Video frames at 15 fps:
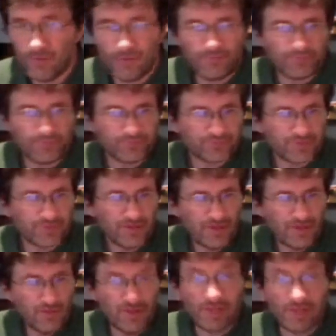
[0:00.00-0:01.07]
Well,
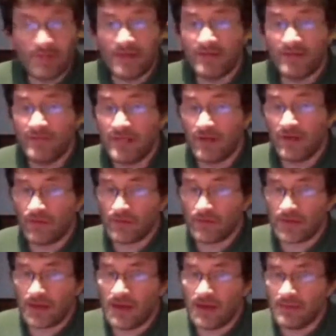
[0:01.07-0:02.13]
when I made the video, there
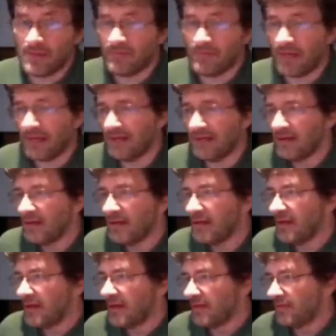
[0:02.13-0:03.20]
was a comment made
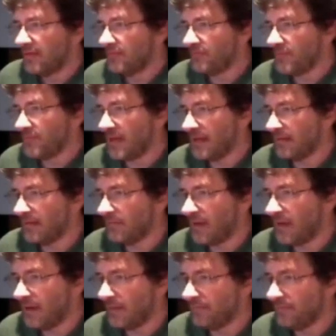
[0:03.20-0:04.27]
by
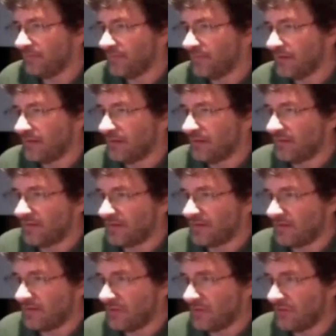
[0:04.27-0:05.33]

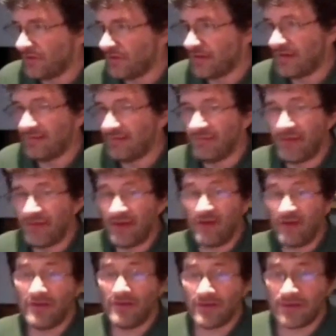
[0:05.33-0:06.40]
someone who said they
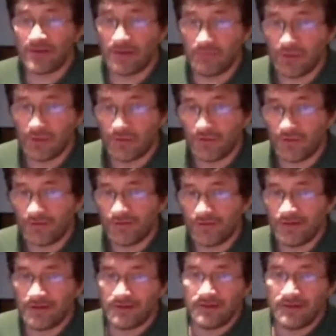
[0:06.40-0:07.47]
are the same
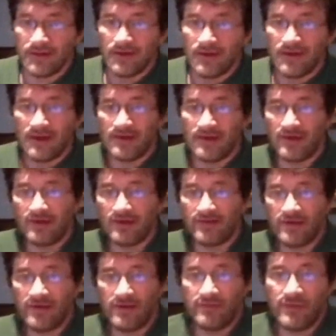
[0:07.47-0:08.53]
person, and you can
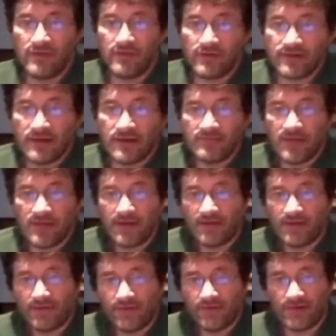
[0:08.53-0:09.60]
tell because they
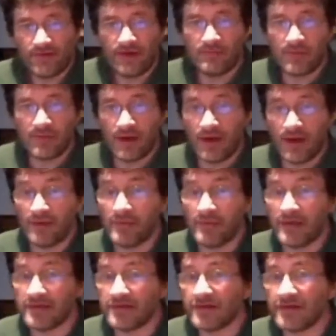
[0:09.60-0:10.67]
make the same
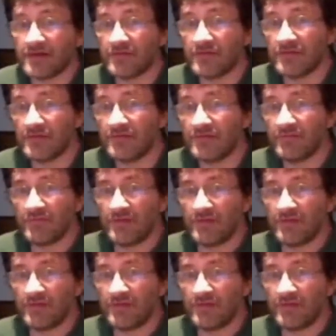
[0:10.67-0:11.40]
comments on,